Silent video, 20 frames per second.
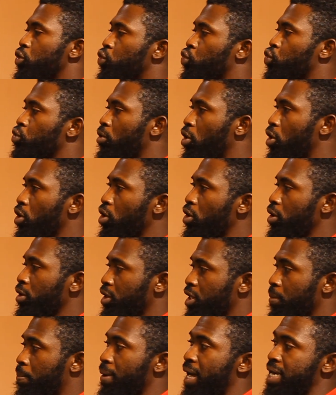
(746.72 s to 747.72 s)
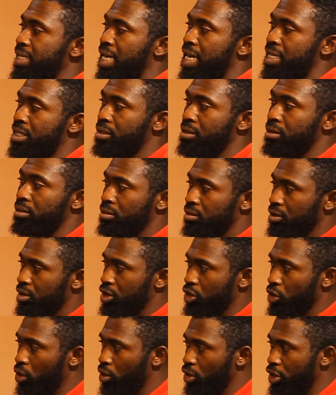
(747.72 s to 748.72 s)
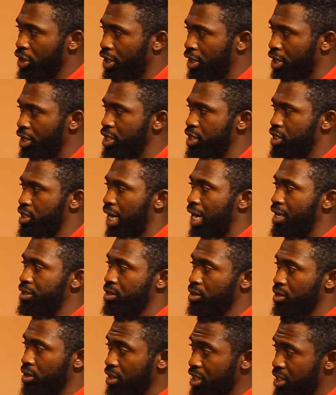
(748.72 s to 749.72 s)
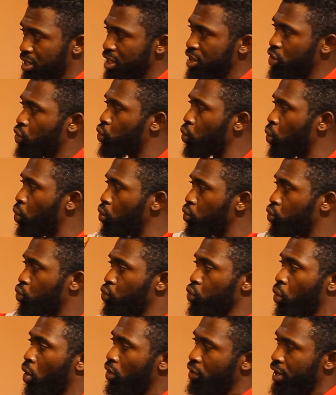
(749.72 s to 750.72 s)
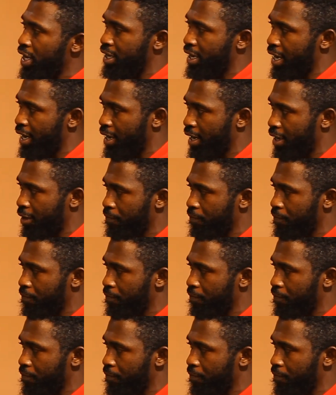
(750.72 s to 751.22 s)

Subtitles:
Tomorrow, the price has, you know, increased, has risen to 200 naira.